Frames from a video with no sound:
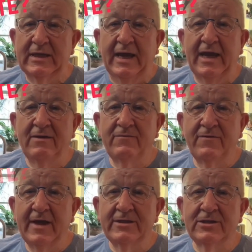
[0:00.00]
and
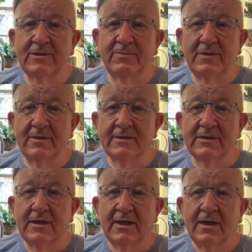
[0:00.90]

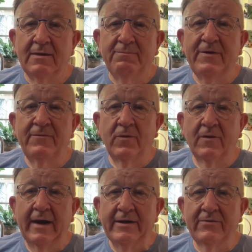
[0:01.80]
vegetables
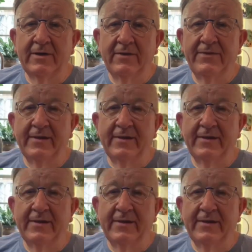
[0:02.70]
before I grilled